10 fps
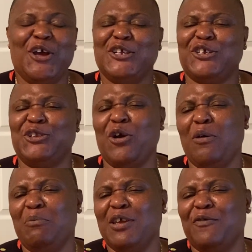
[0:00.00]
So
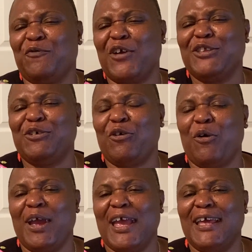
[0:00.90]
don't be afraid to go
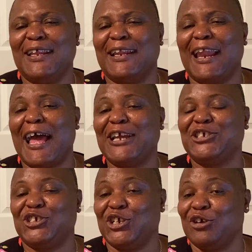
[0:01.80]
ahead and like,
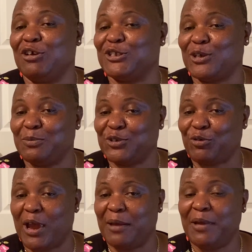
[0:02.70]
share, and
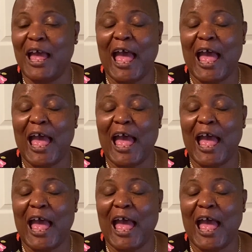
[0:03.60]
subscribe.